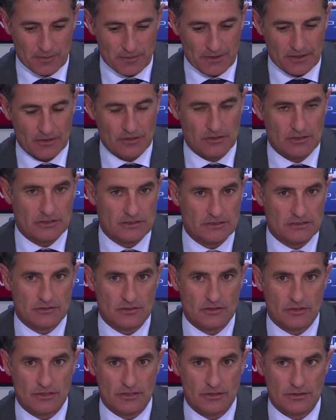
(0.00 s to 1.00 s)
To begin
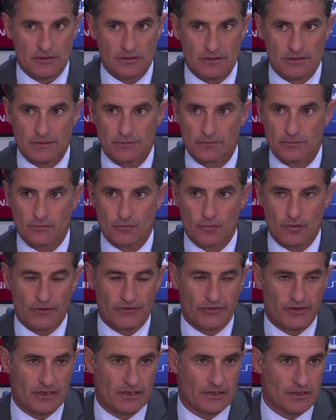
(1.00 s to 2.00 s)
with, today I am
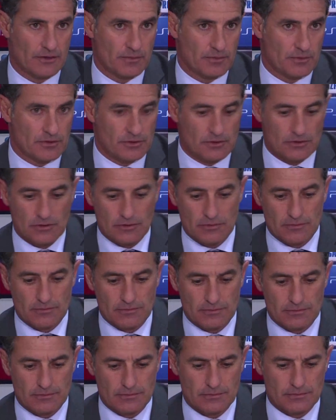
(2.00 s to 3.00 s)
very happy, not
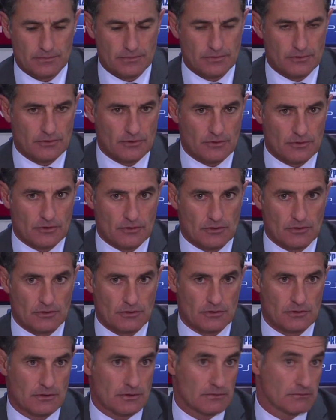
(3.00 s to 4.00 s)
only for the result,
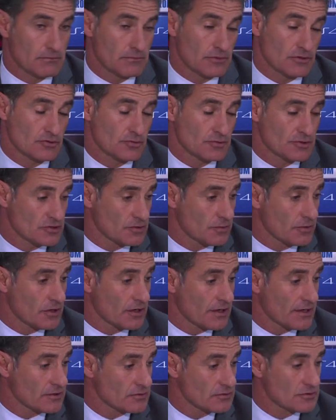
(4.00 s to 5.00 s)
but also for our
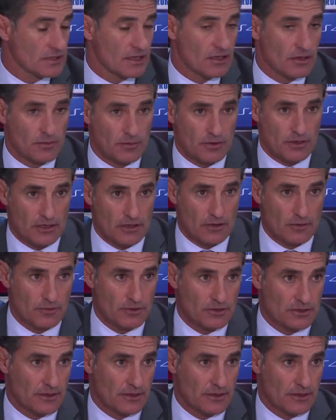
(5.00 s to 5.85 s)
players' behaviour.